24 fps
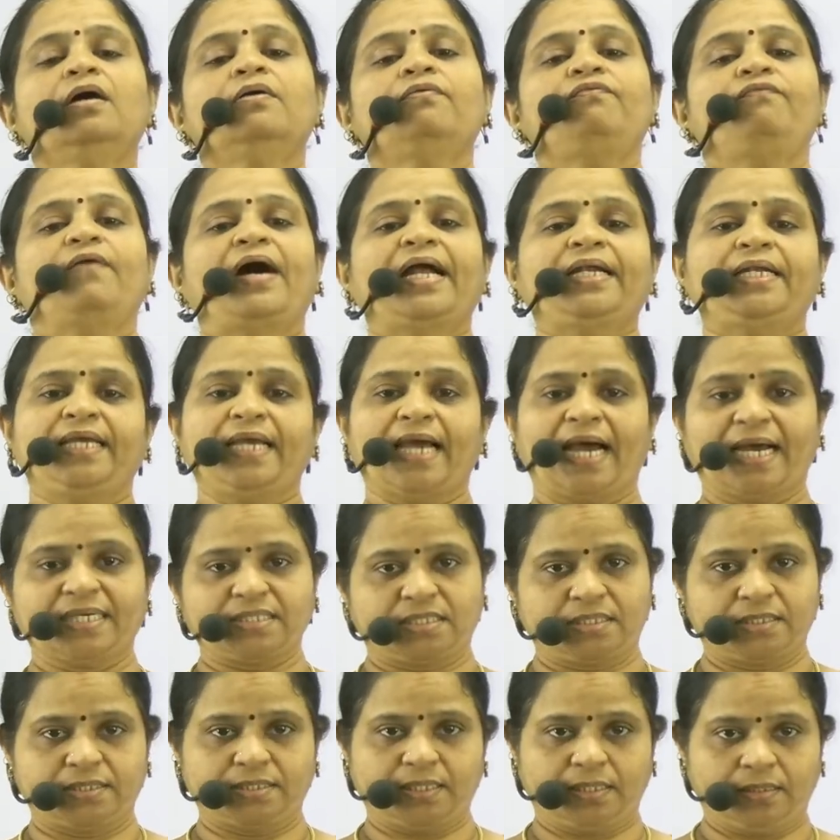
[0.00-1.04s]
fatty
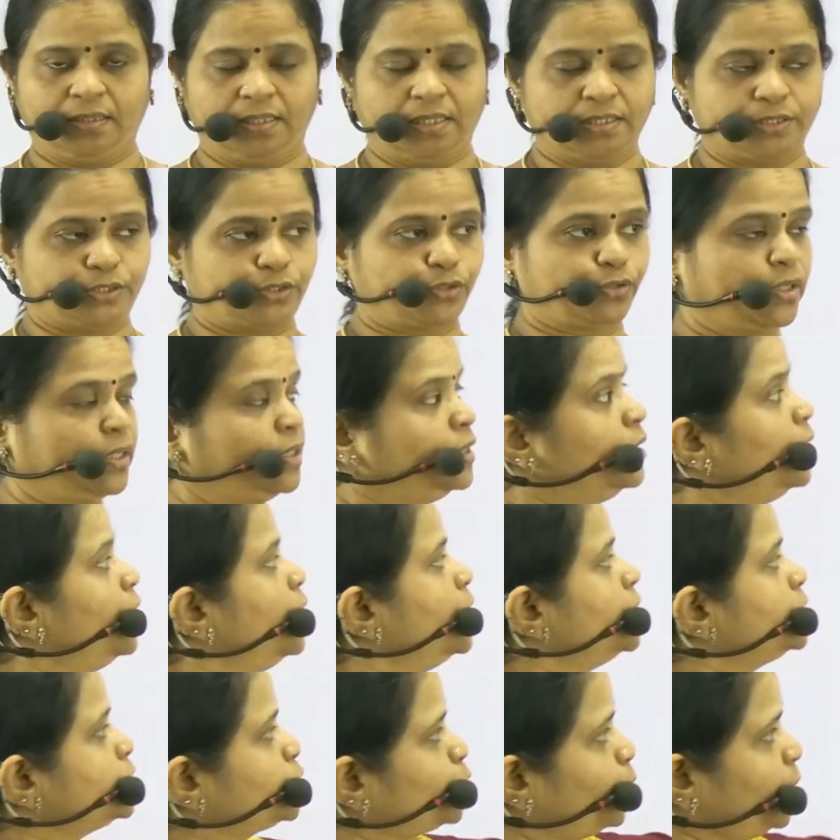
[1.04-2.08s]
acids and glycerol.
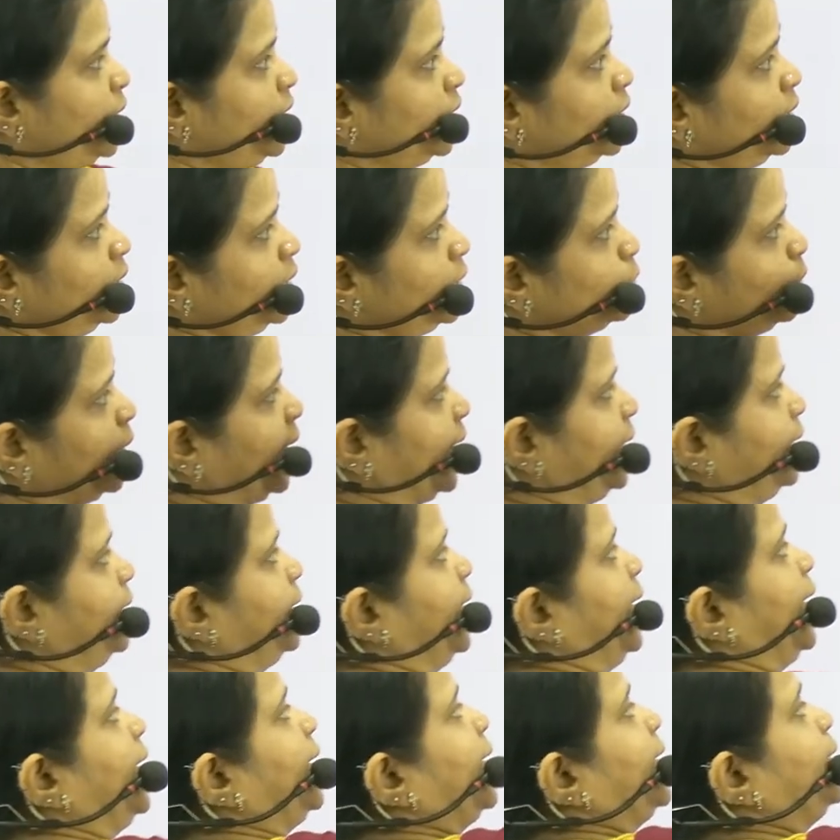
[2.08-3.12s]
So here you can
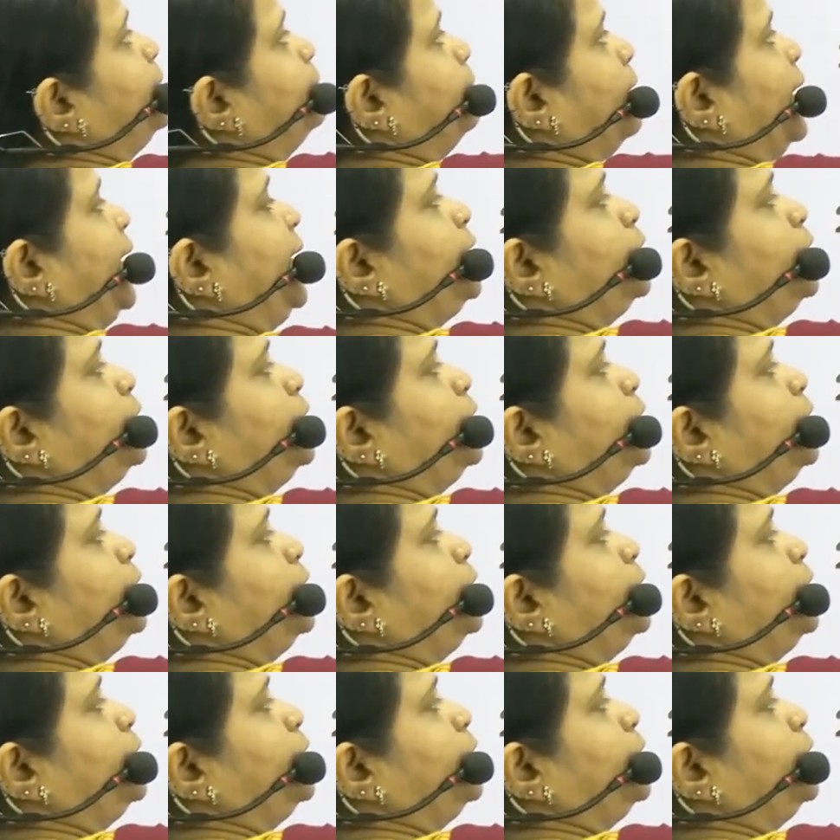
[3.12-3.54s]
take, it might